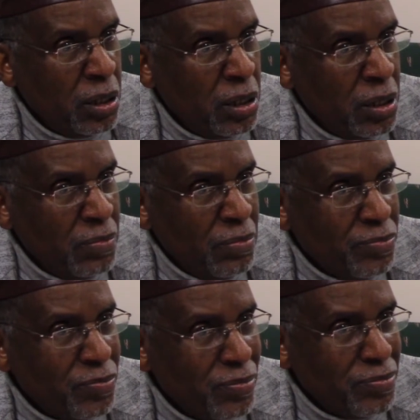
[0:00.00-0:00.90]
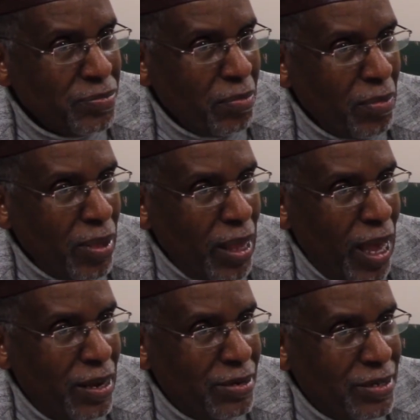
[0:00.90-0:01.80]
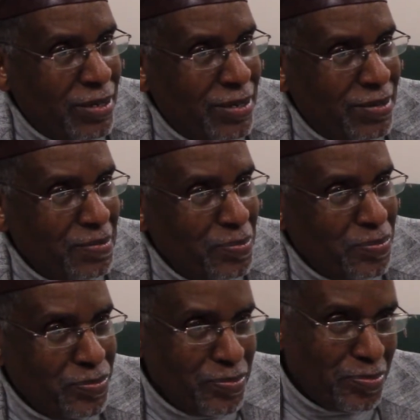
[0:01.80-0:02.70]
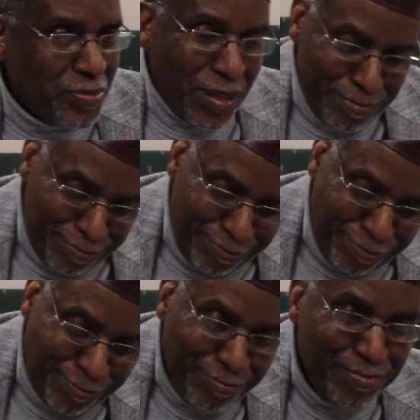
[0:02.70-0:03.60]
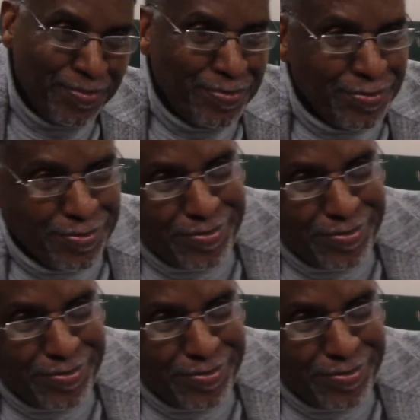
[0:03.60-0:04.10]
And, you know, it was this room that all started. You said to